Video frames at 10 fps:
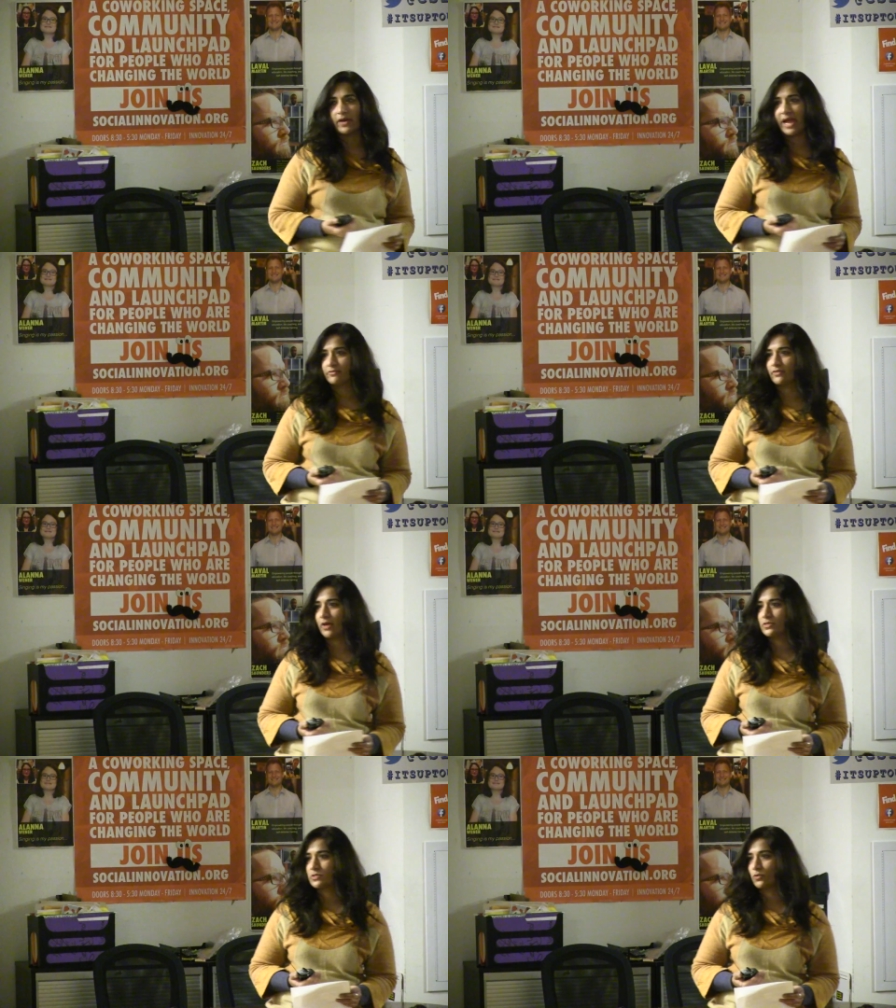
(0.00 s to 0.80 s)

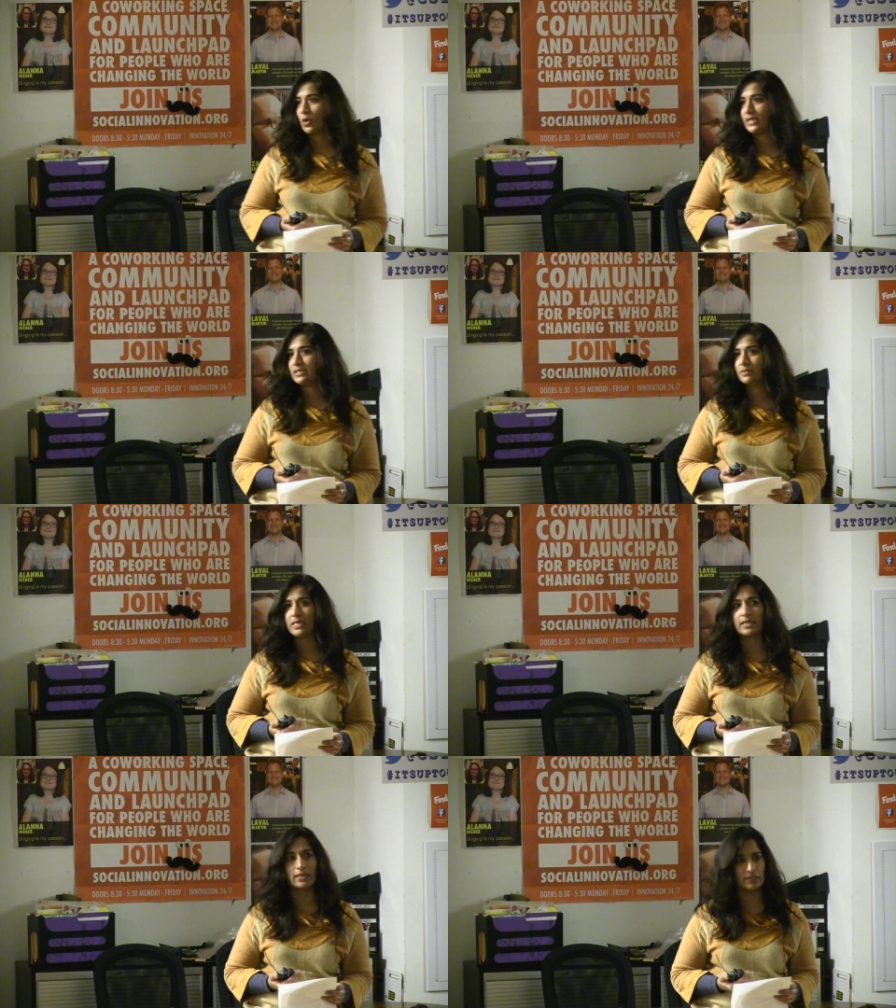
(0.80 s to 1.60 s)
grandfather's voice
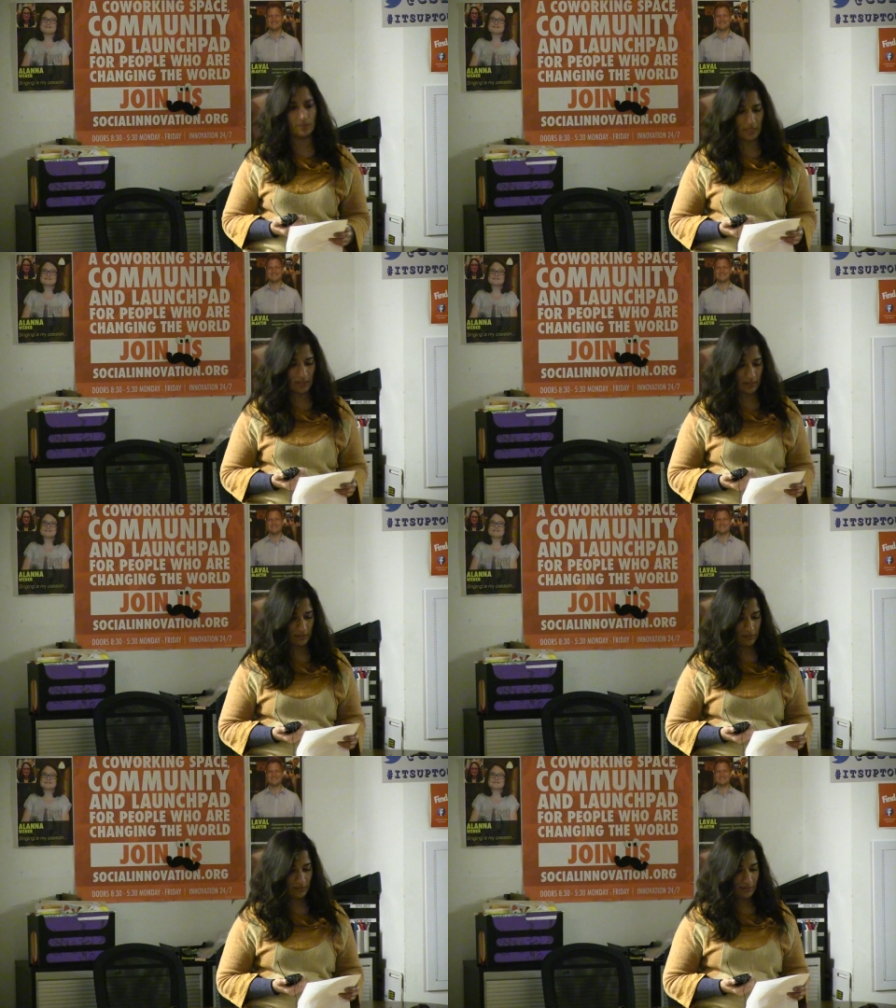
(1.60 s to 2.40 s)
speaking to me.
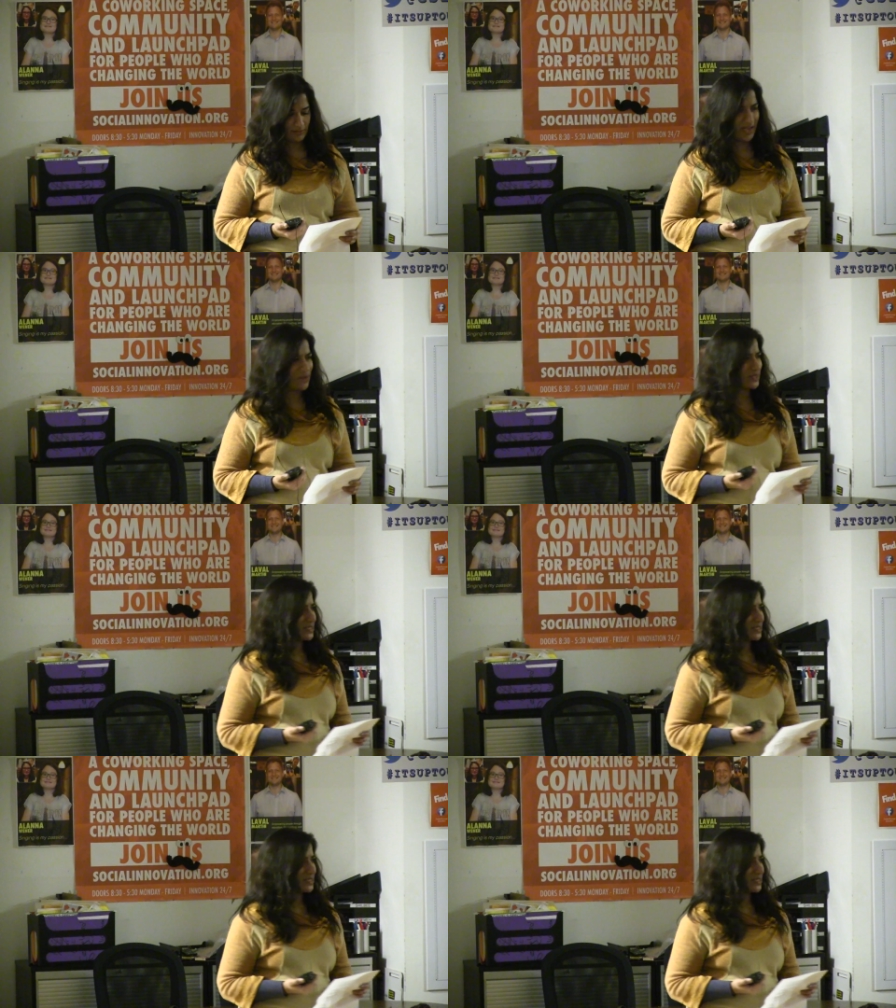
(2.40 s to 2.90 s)
I was